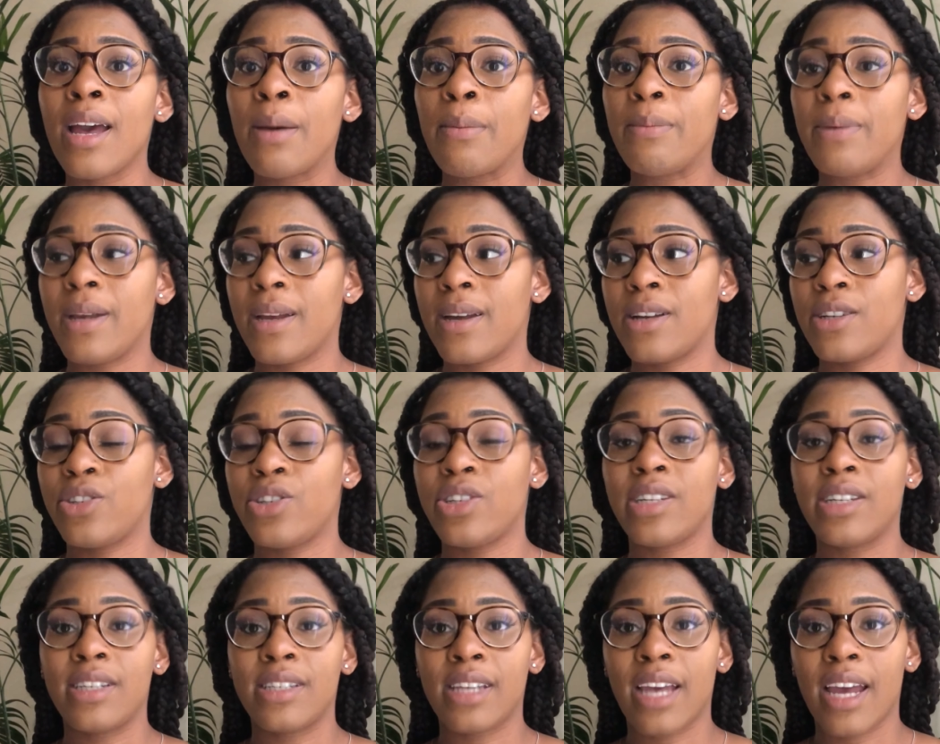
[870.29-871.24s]
because
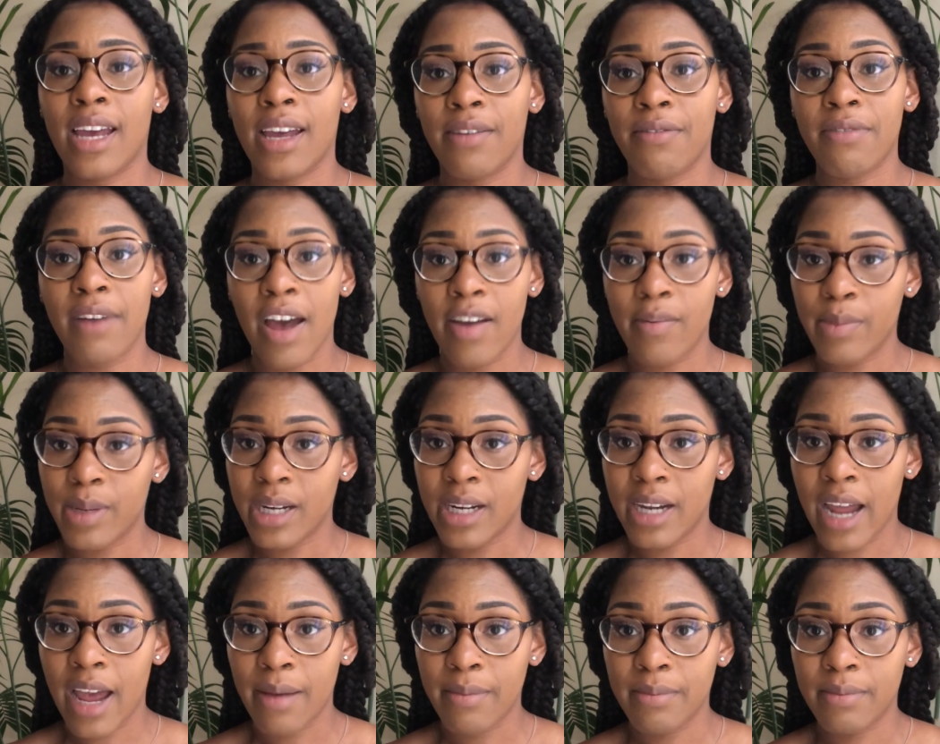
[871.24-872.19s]
she is a 5-minute
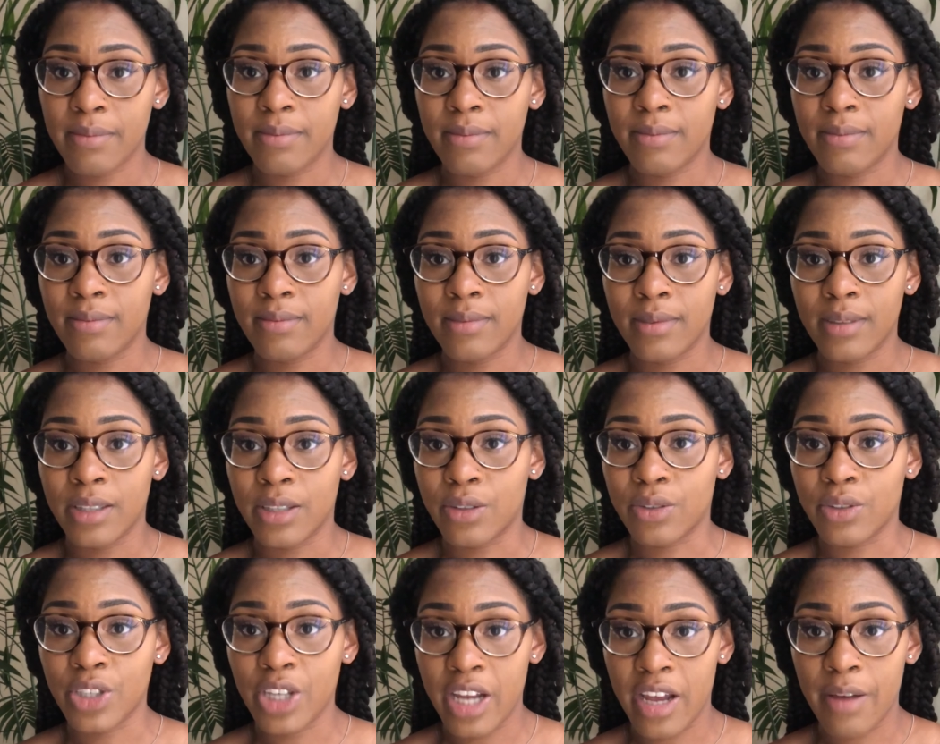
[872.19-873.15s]
nap little
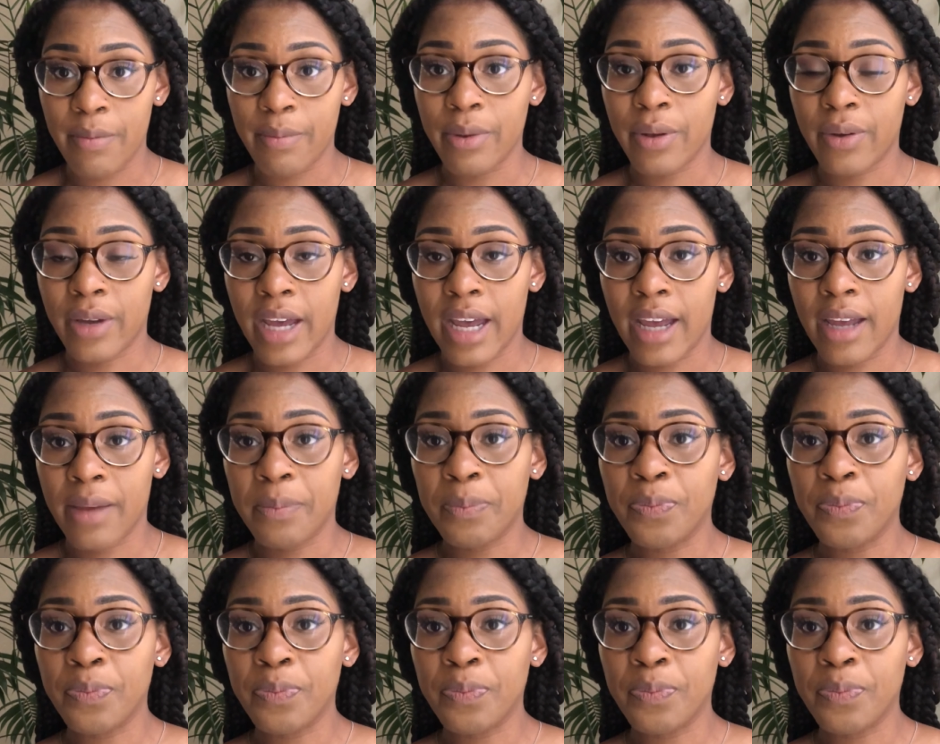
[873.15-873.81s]
champ, okay?